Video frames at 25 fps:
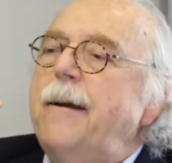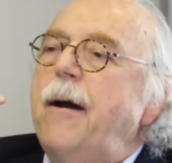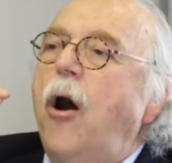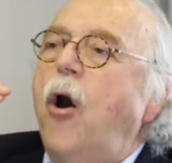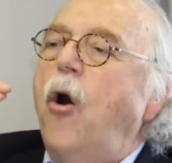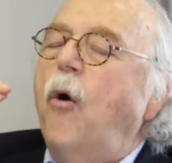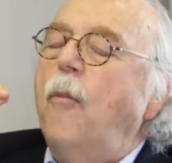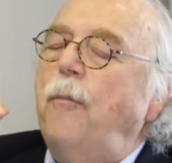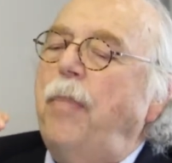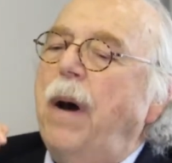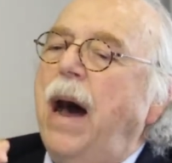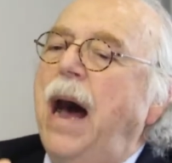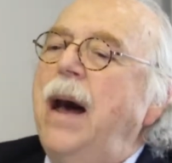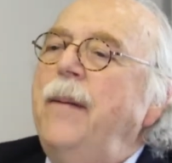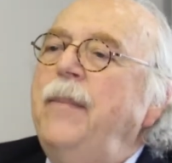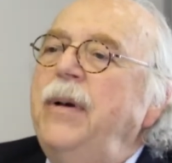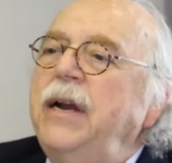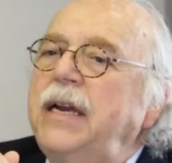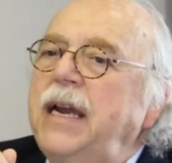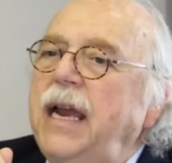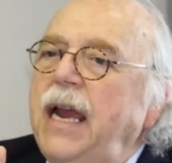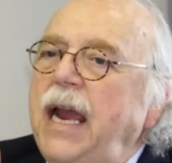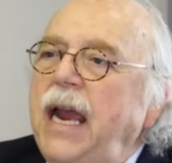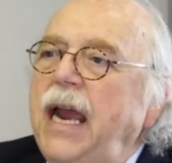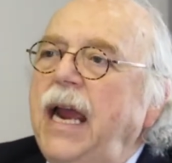
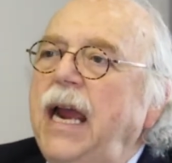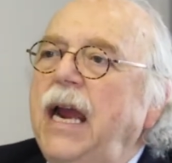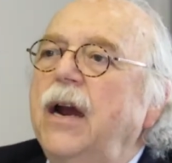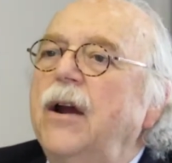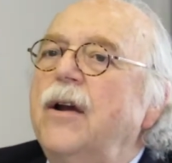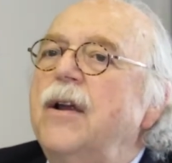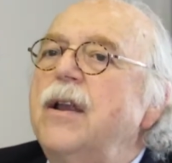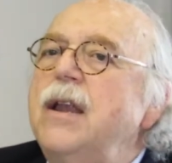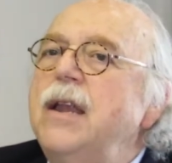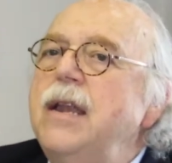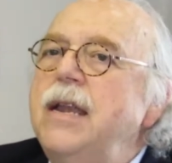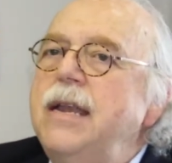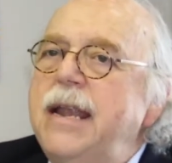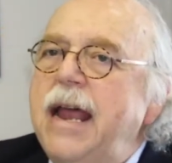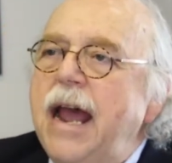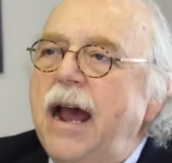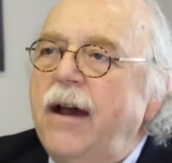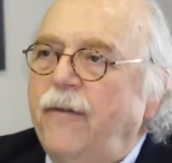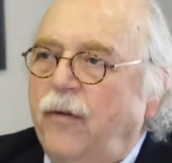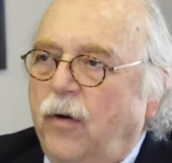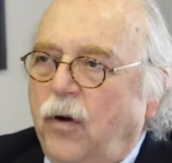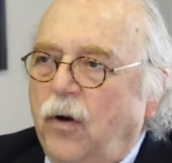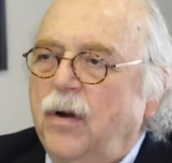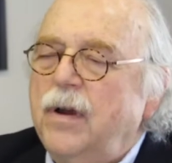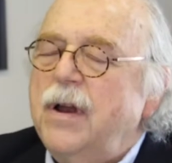Obamacare
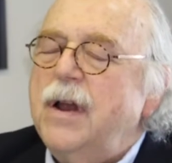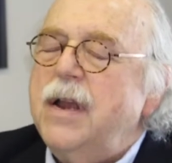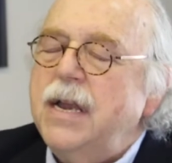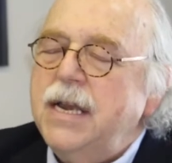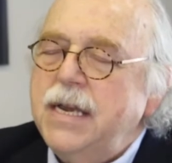never